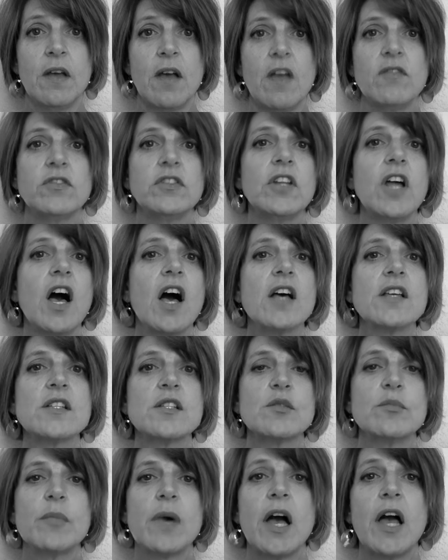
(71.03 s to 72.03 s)
I've
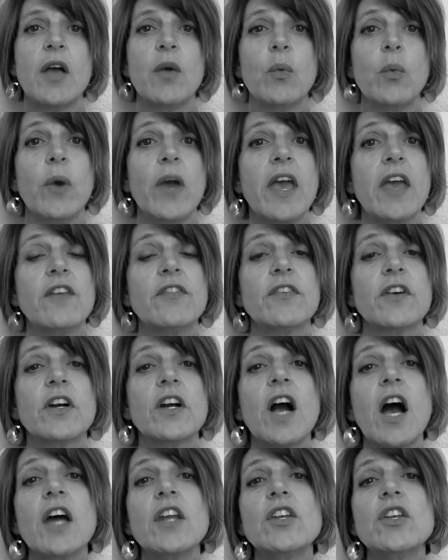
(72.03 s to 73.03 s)
lost my way,
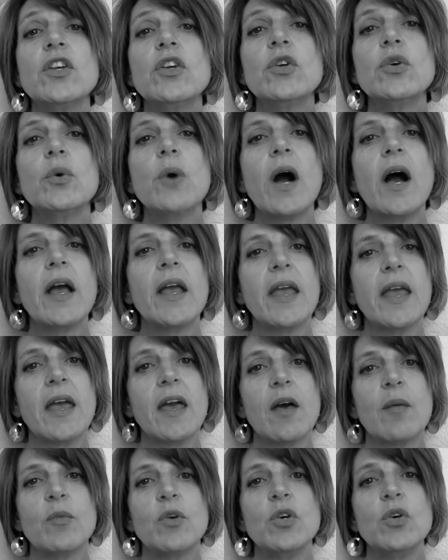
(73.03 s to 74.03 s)
forgotten who I
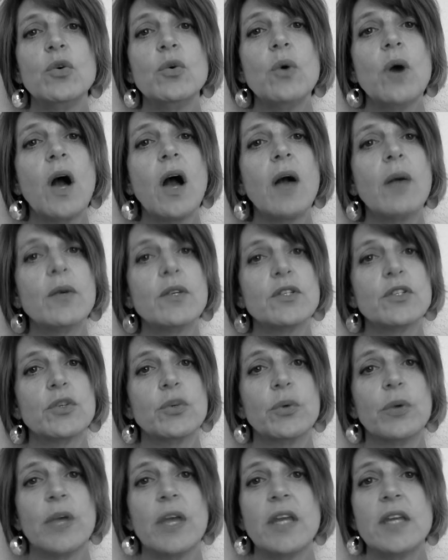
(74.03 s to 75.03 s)
am, who I was
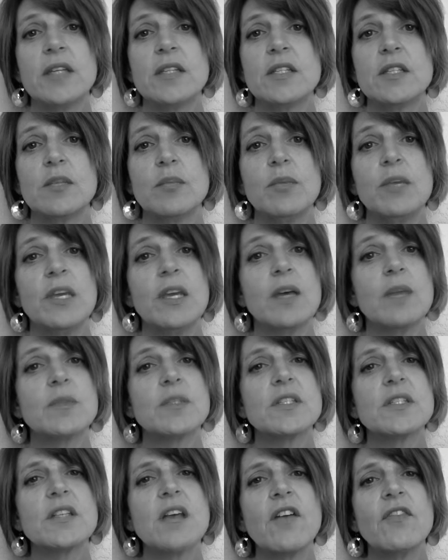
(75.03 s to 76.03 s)
created to be. I'm
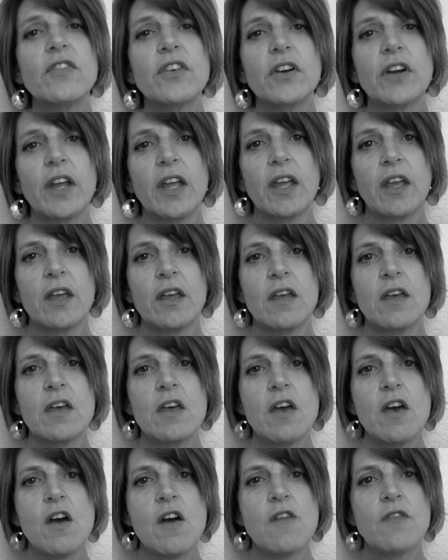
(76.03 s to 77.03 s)
suffering
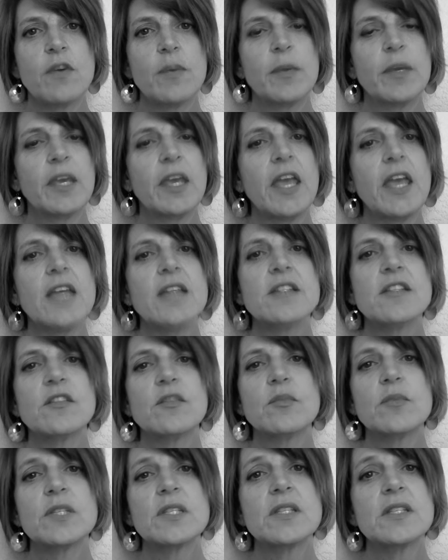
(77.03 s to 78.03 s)
from a case
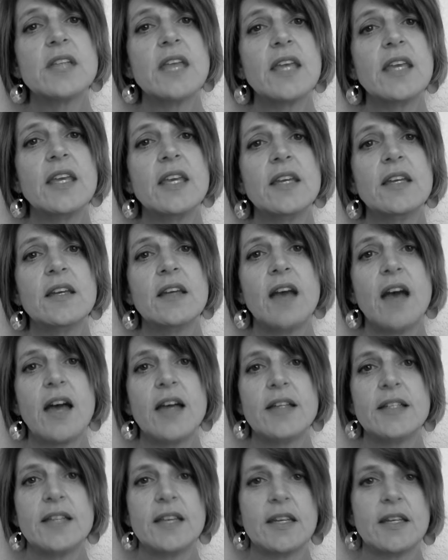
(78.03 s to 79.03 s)
of mistaken
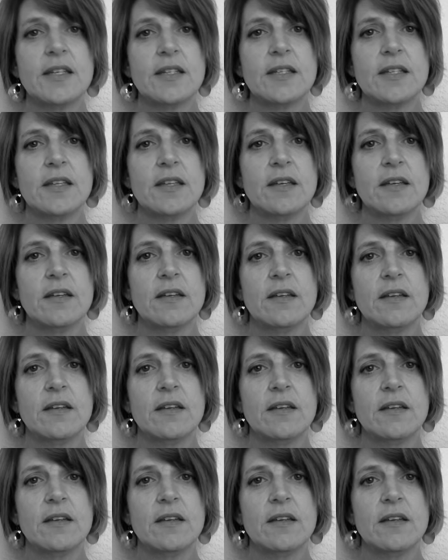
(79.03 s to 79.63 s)
identity.